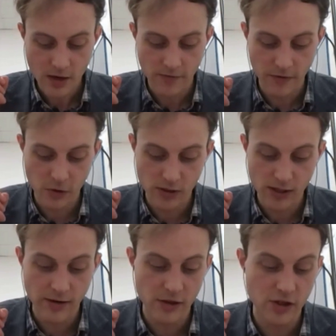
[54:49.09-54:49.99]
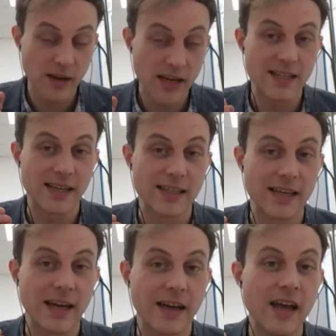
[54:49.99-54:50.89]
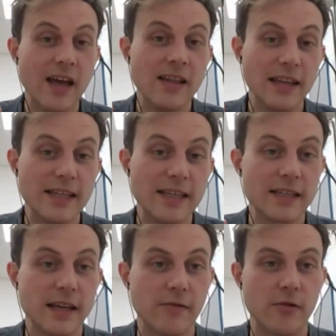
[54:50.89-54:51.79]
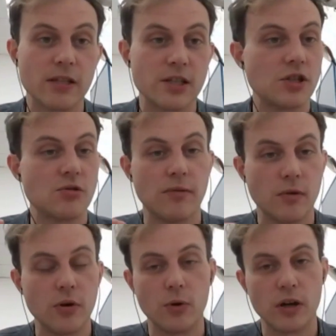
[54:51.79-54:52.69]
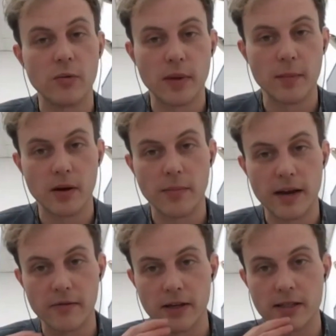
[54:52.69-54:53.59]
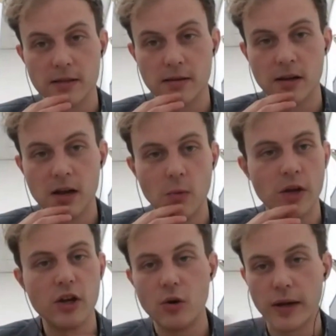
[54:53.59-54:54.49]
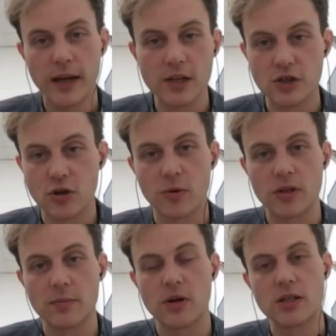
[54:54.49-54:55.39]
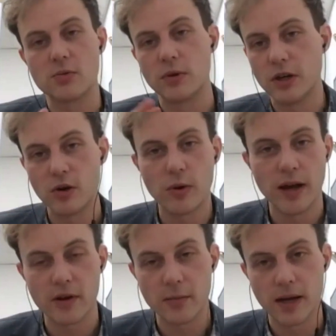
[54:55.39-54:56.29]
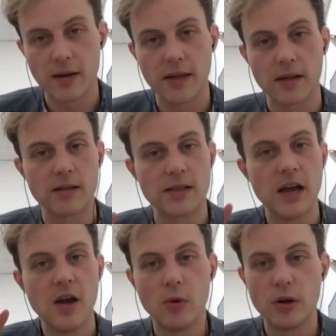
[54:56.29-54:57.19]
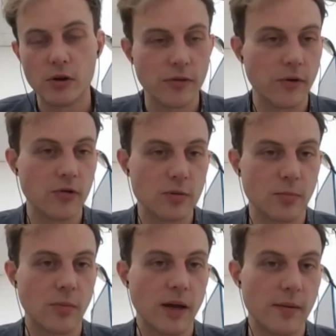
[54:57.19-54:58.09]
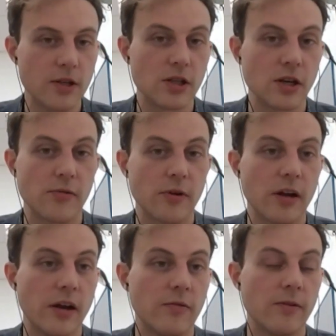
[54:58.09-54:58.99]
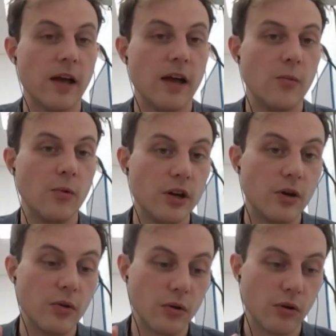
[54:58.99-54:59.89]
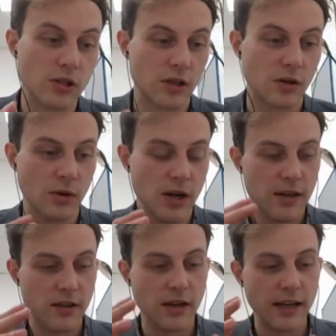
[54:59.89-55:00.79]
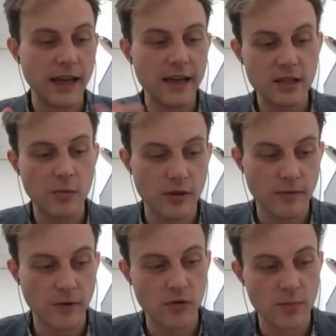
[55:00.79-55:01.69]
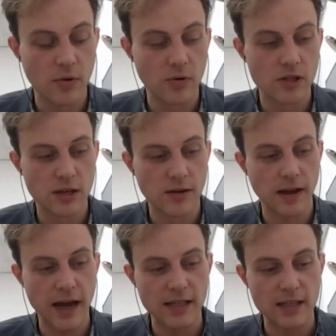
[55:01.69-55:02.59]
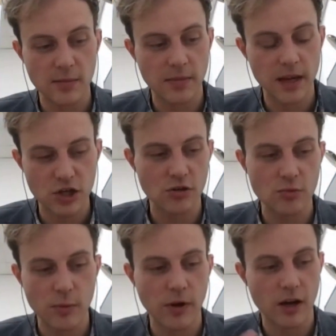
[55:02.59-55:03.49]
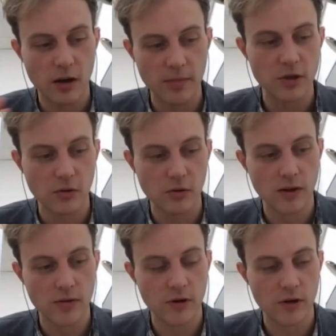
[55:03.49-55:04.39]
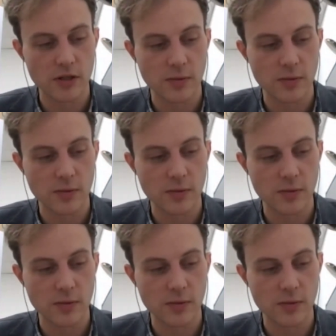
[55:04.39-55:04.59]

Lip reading: But funeral directors are basically saying the easiest thing for us is just to avoid working with people on benefits. We know we get into trouble with deposits. We know we have unpaid bills. We know the funeral support payment doesn't cover it enough. We know that also the liaison with the funeral support stuff has some issues where we can't be told whether or not